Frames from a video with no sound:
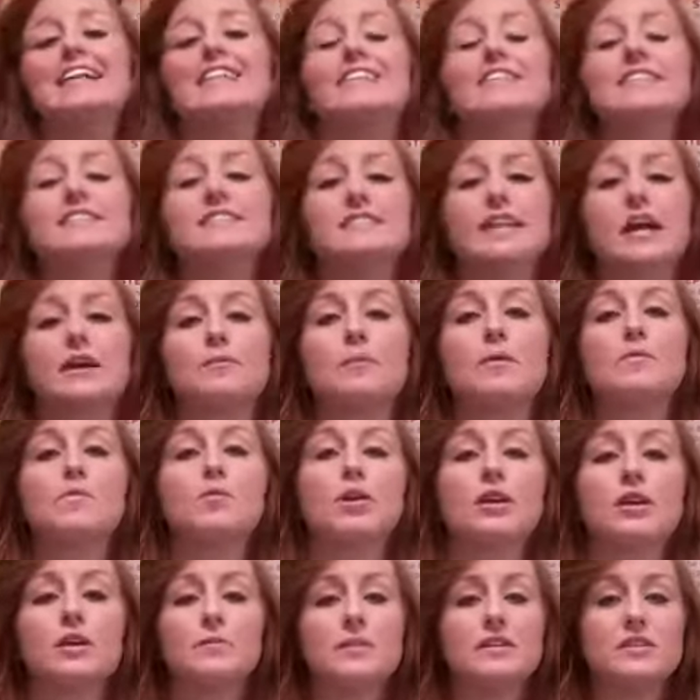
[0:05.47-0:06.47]
and in this segment
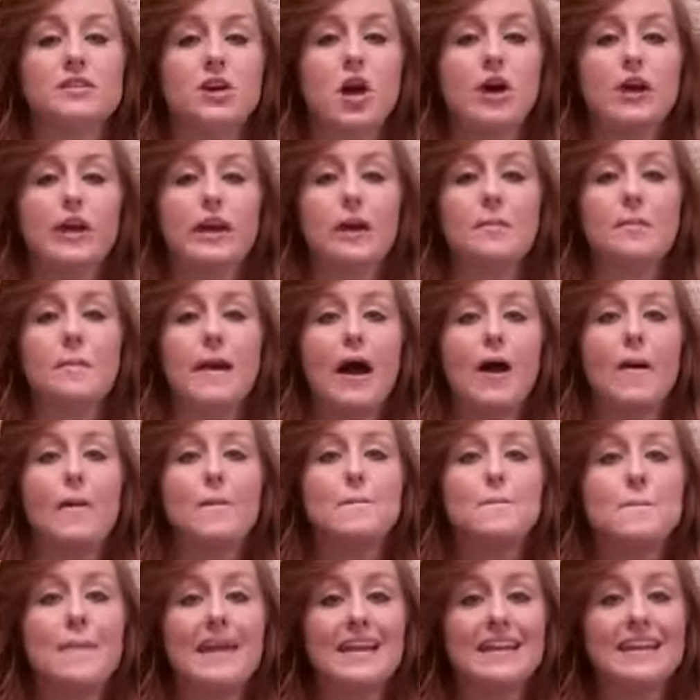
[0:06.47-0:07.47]
we're going to be talking
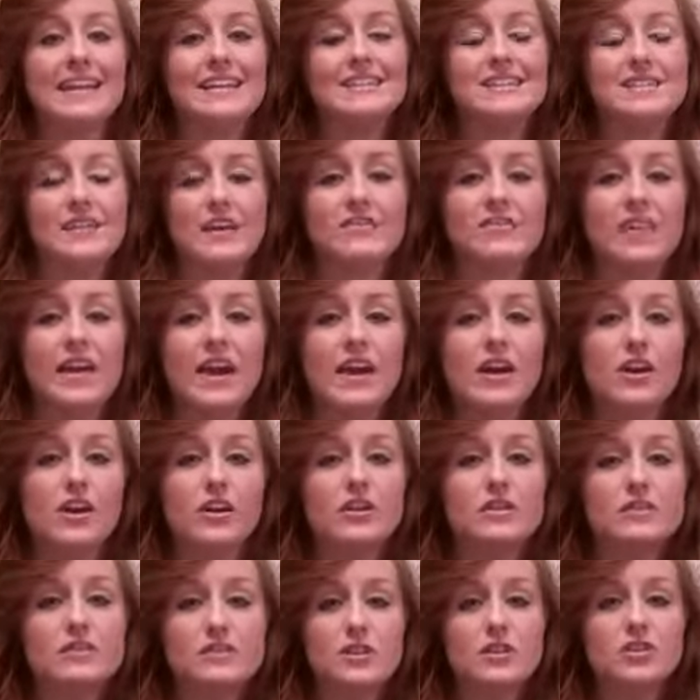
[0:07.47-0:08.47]
about maintenance of the
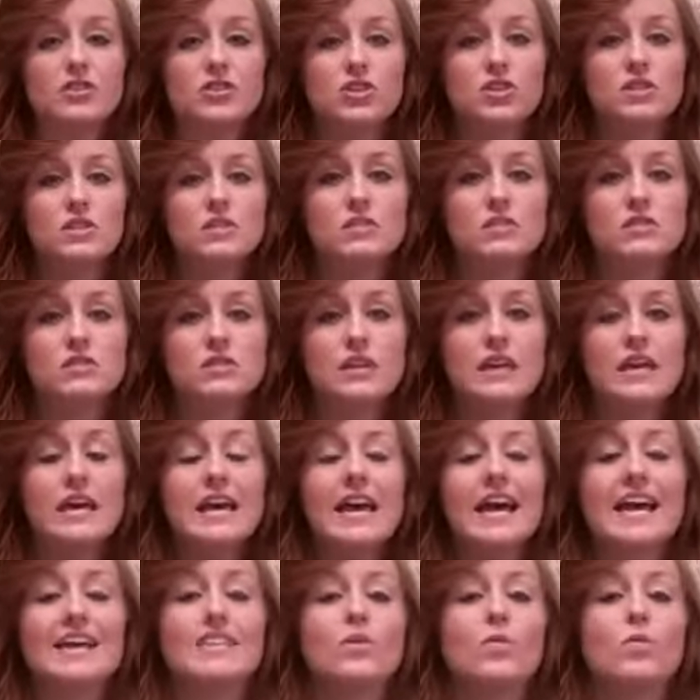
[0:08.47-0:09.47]
hair extensions
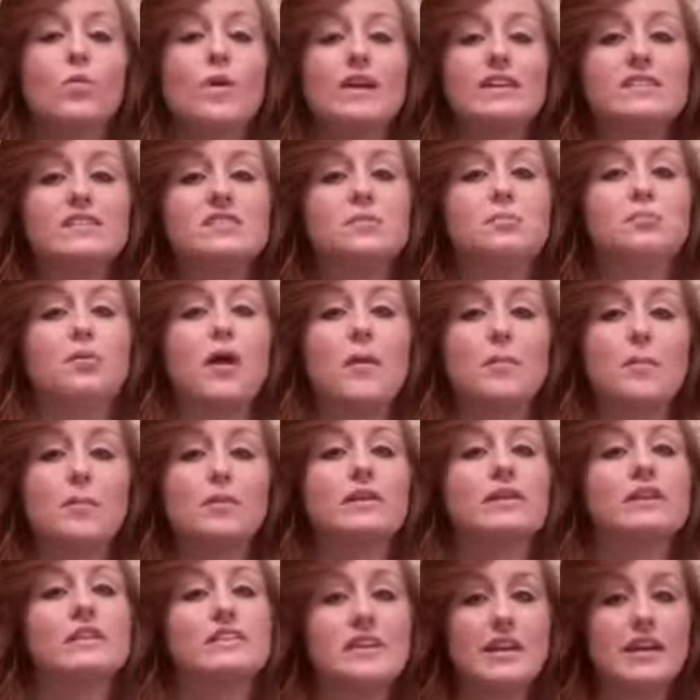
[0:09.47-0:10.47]
and the ways to
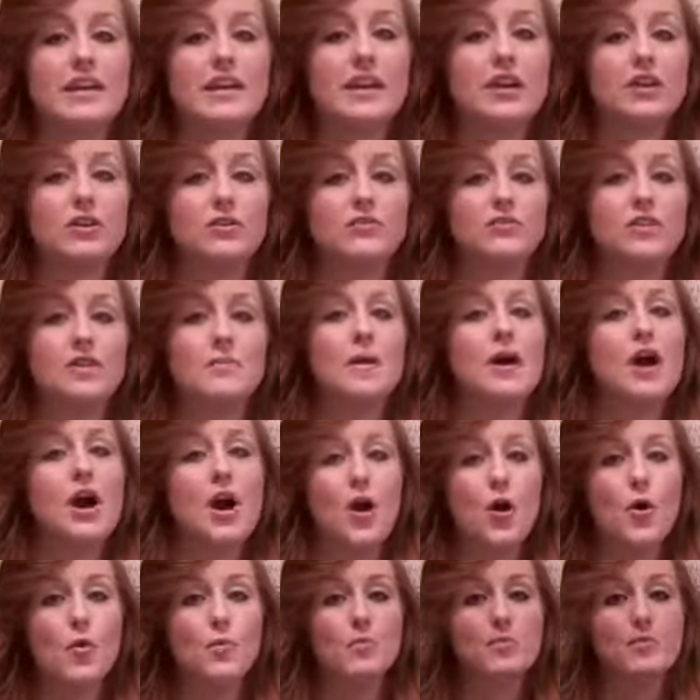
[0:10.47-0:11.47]
properly take care of them at
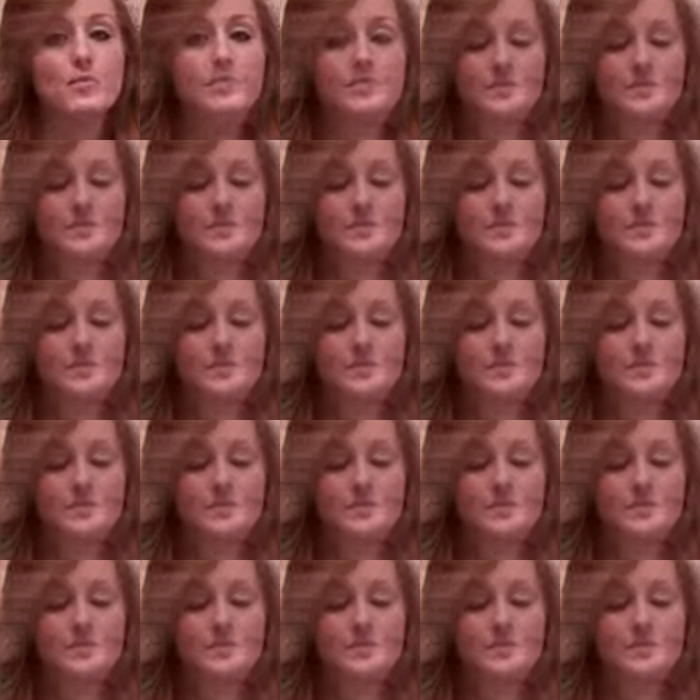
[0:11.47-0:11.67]
home.